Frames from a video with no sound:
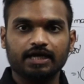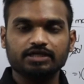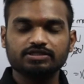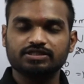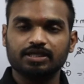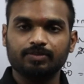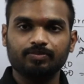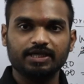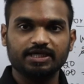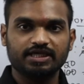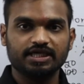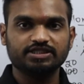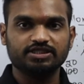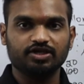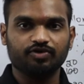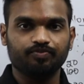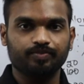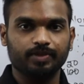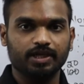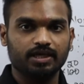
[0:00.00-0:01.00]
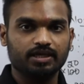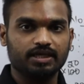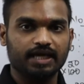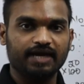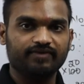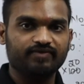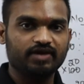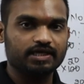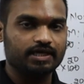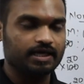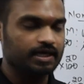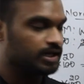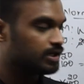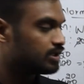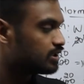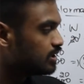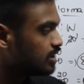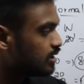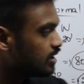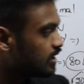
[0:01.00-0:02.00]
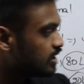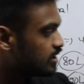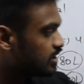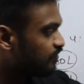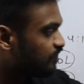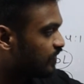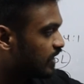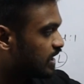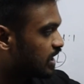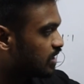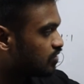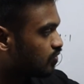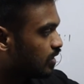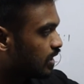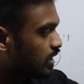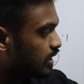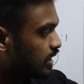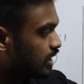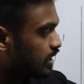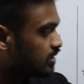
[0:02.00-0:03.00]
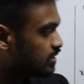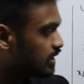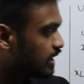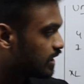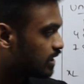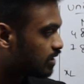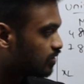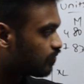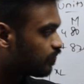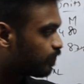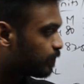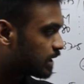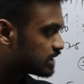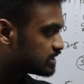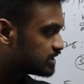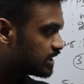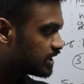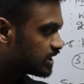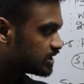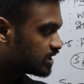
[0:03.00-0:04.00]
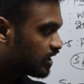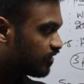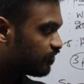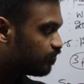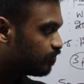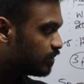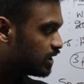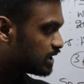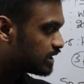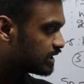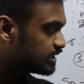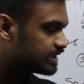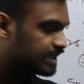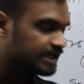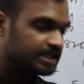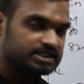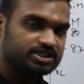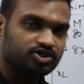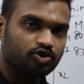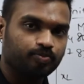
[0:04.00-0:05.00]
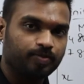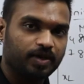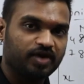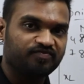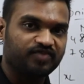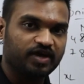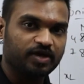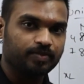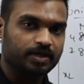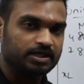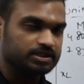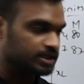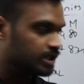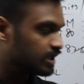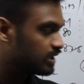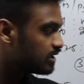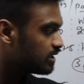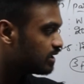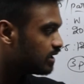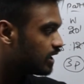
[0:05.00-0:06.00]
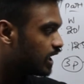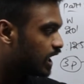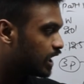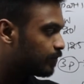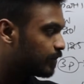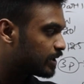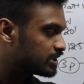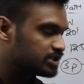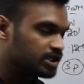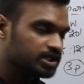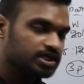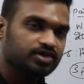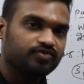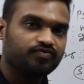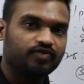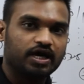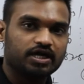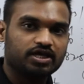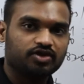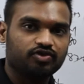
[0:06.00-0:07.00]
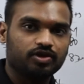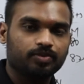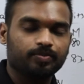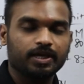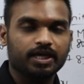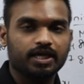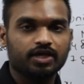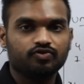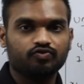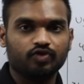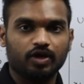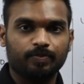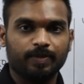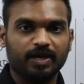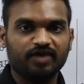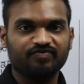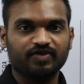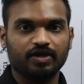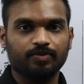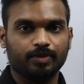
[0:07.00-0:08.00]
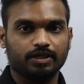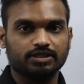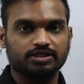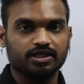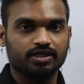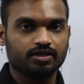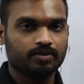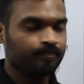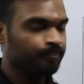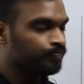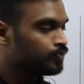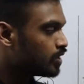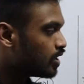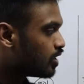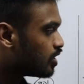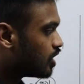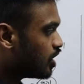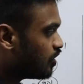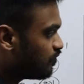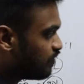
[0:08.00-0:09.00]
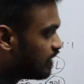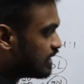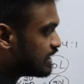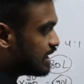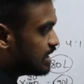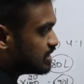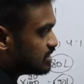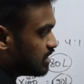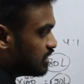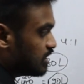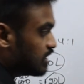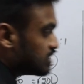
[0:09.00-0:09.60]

add some liters of milk, I will get in the final quantity the percentage of milk is 87.5% and percentage of water will be 12.5%. Now if I cancel